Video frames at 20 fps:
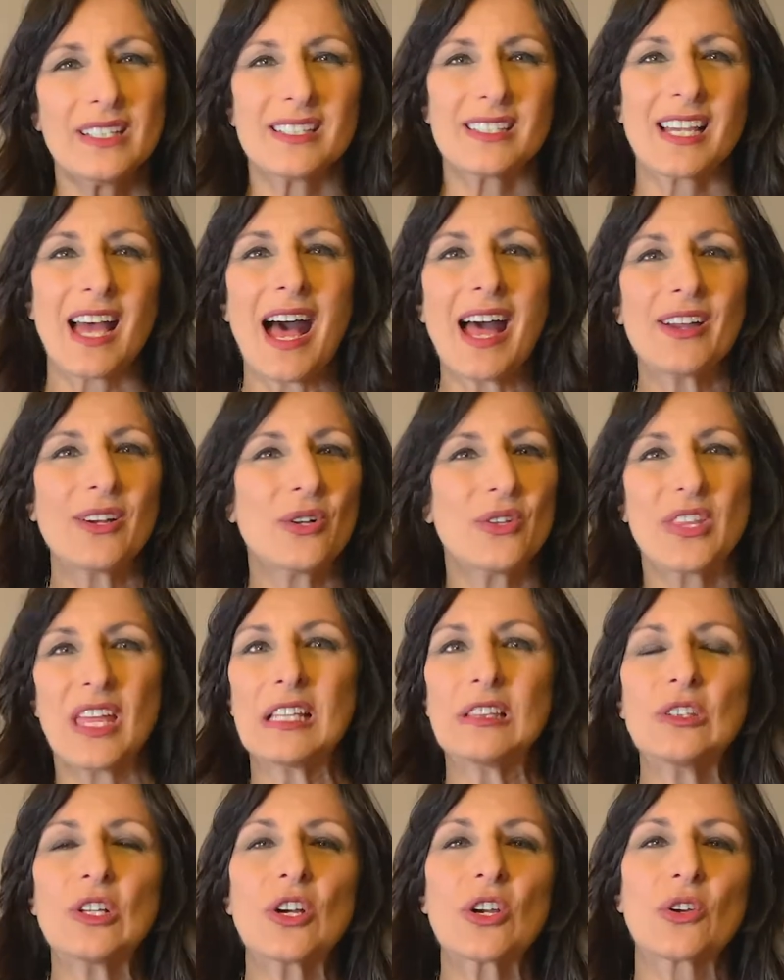and tile, they
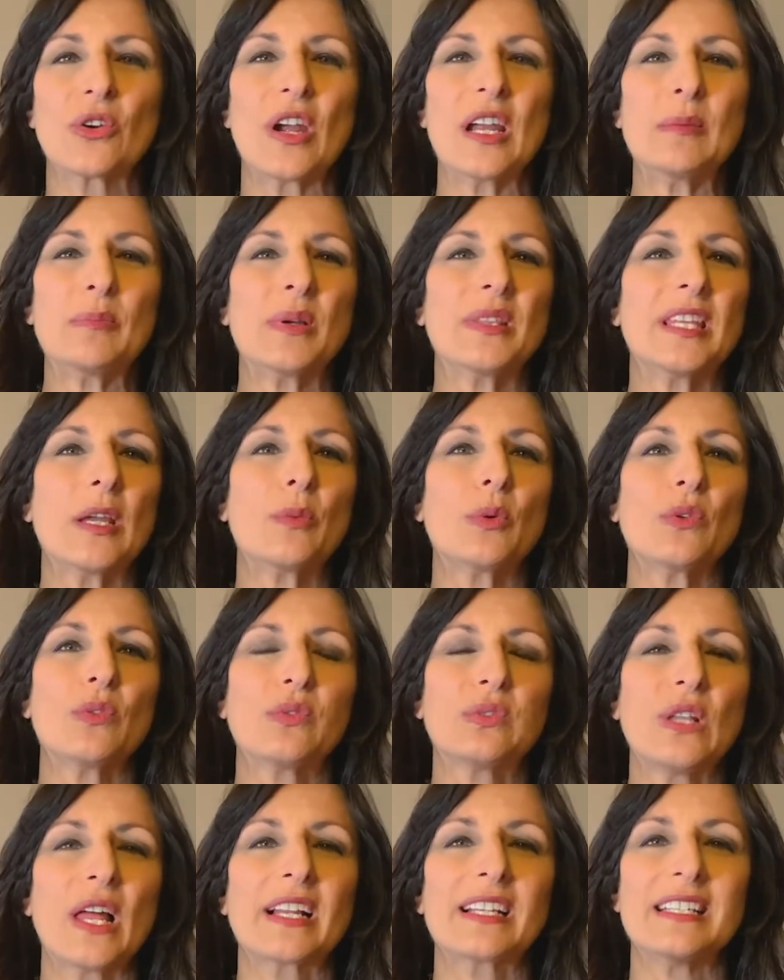look great, but they
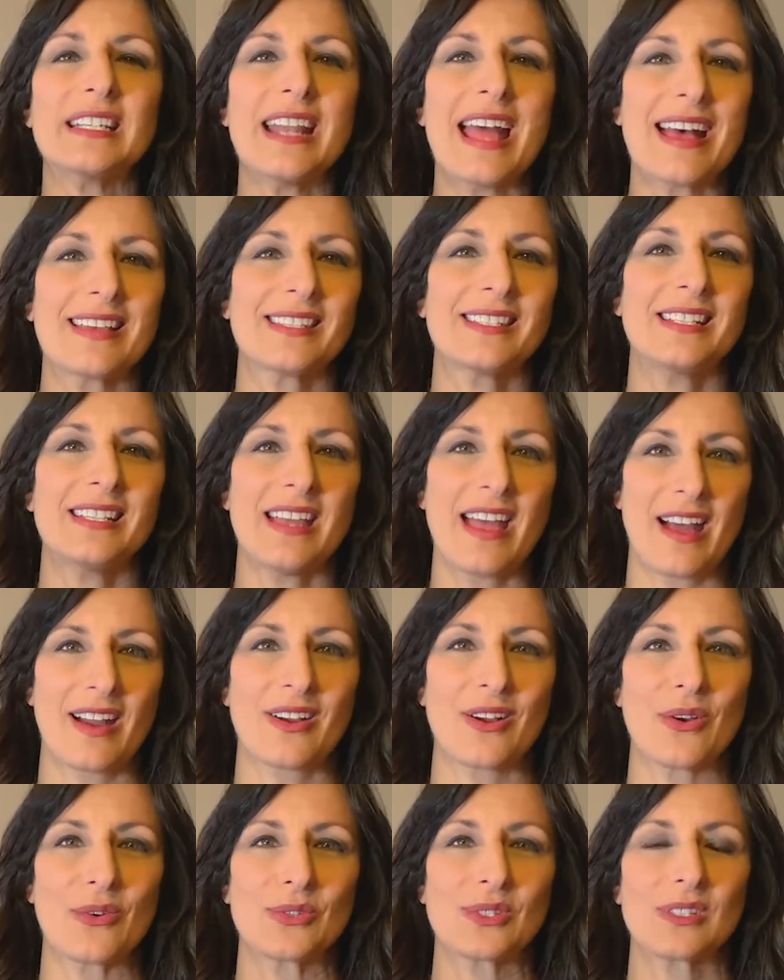reflect nasty
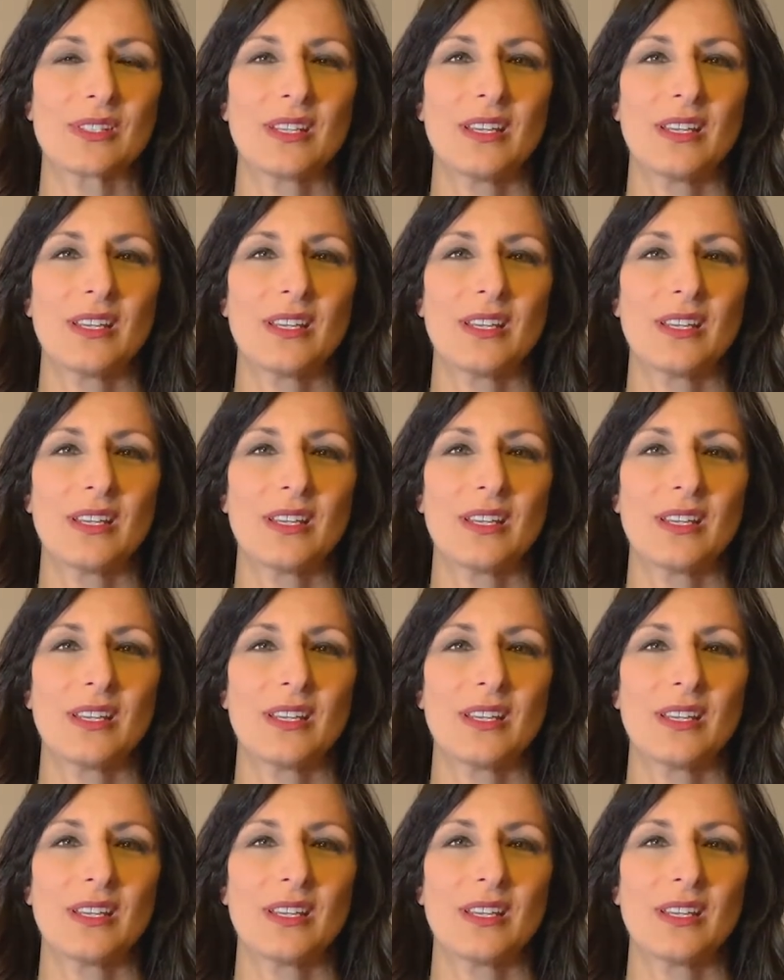echoes.